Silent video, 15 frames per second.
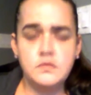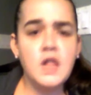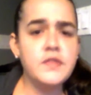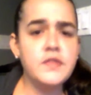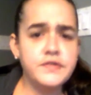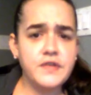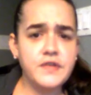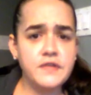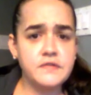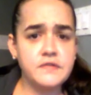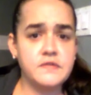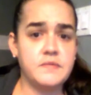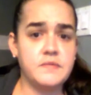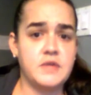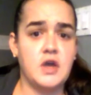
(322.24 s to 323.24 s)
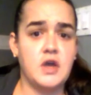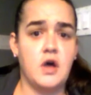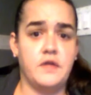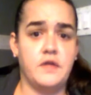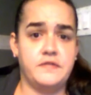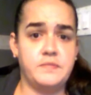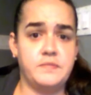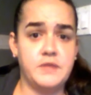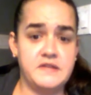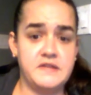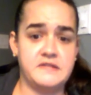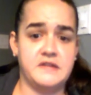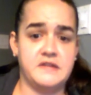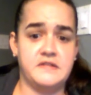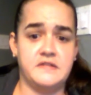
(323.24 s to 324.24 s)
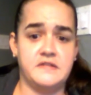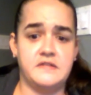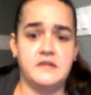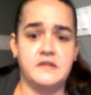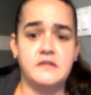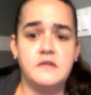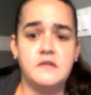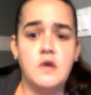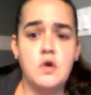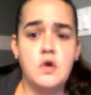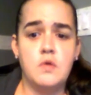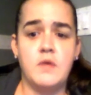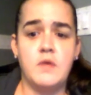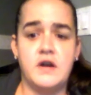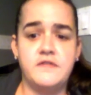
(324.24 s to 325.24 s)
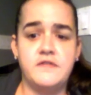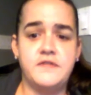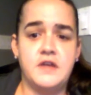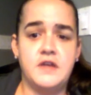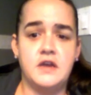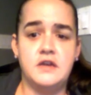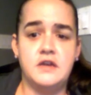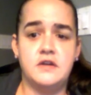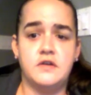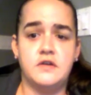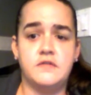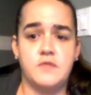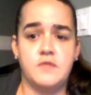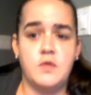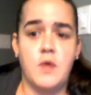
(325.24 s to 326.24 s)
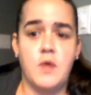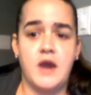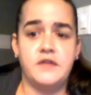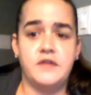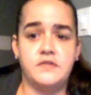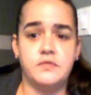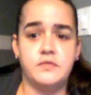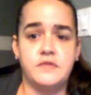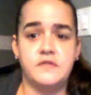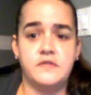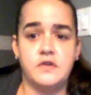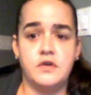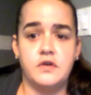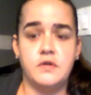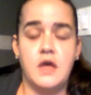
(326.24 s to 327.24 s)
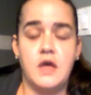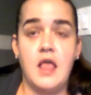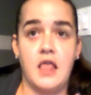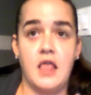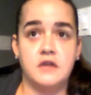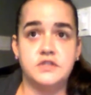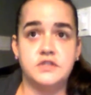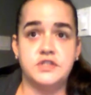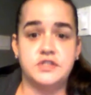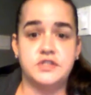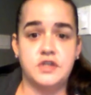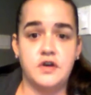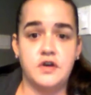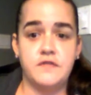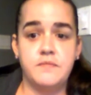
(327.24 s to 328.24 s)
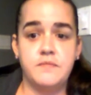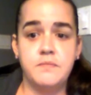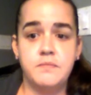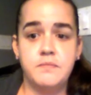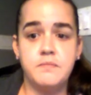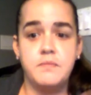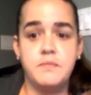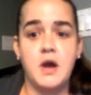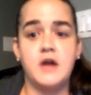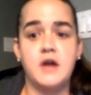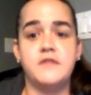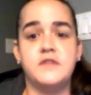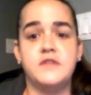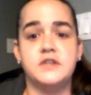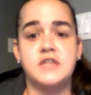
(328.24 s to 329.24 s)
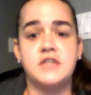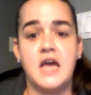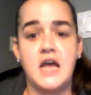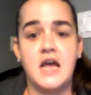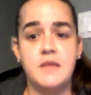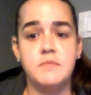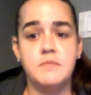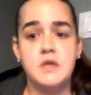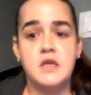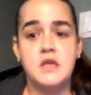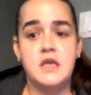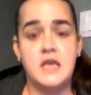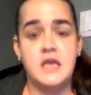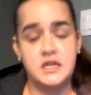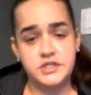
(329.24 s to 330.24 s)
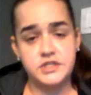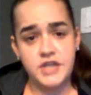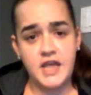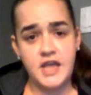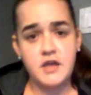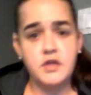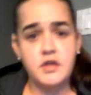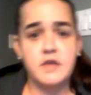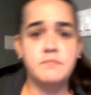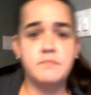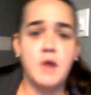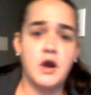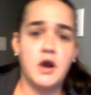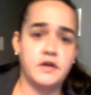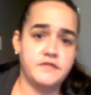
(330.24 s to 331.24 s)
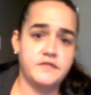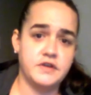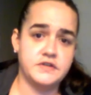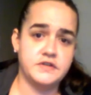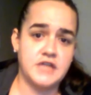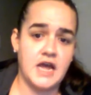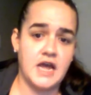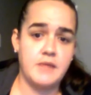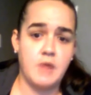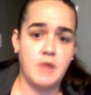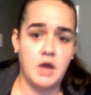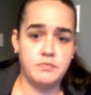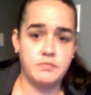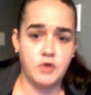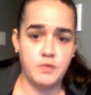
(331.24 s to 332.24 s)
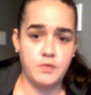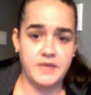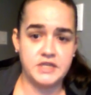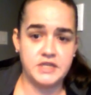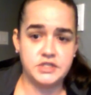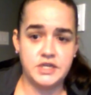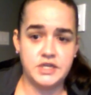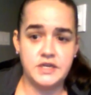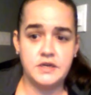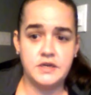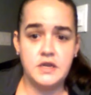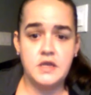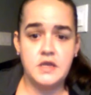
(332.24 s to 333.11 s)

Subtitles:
There's also something called split sentences, where an offender is required to serve part of their time in jail and part of their time on probation.